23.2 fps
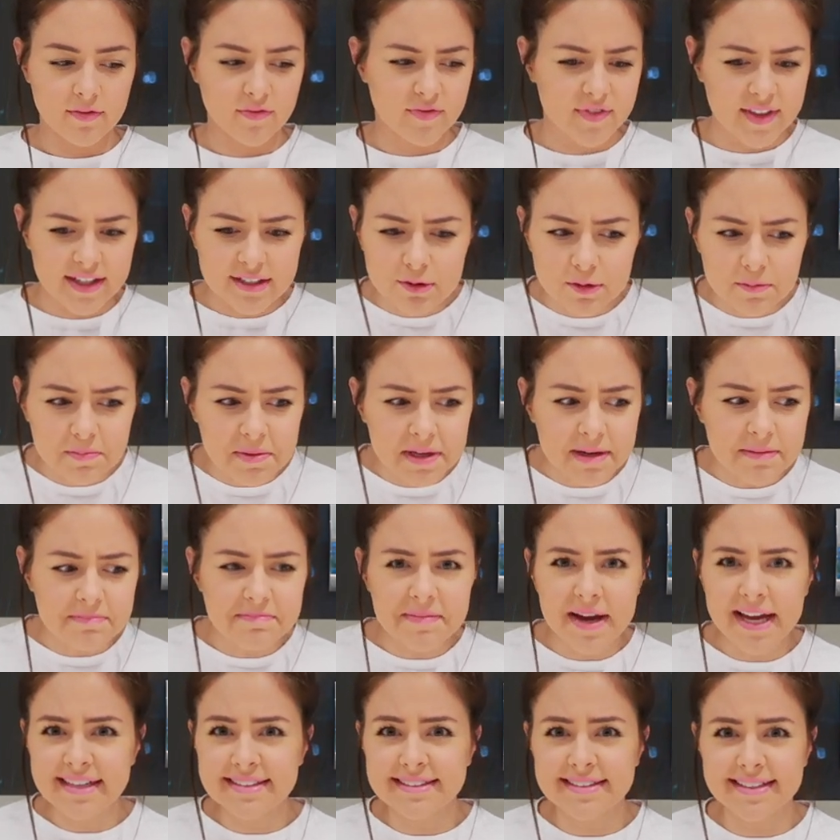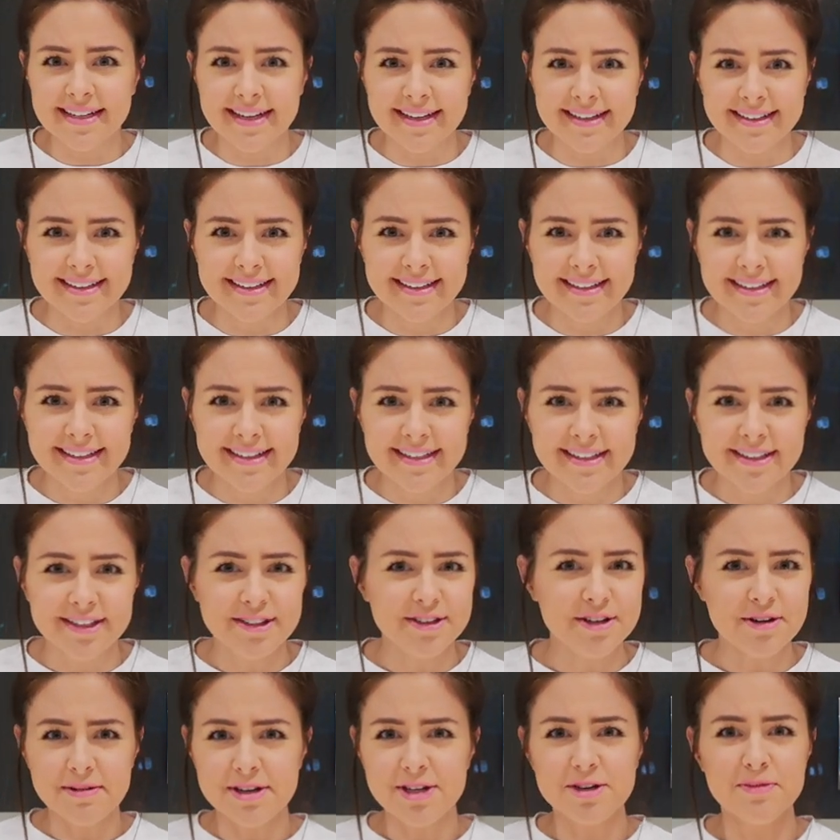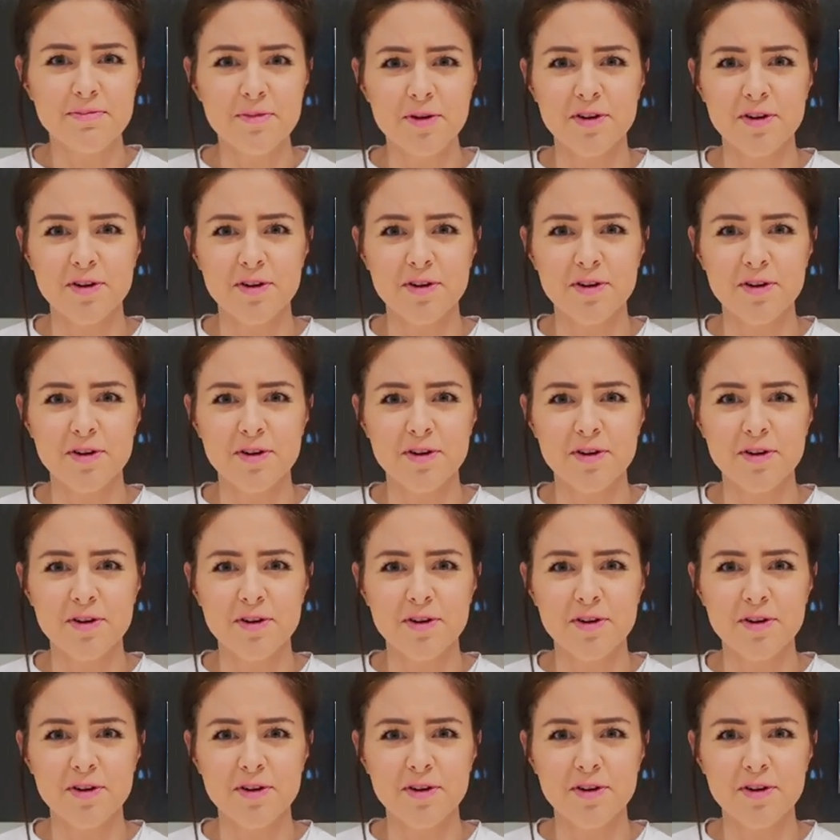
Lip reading: This would be amazing. You know when you're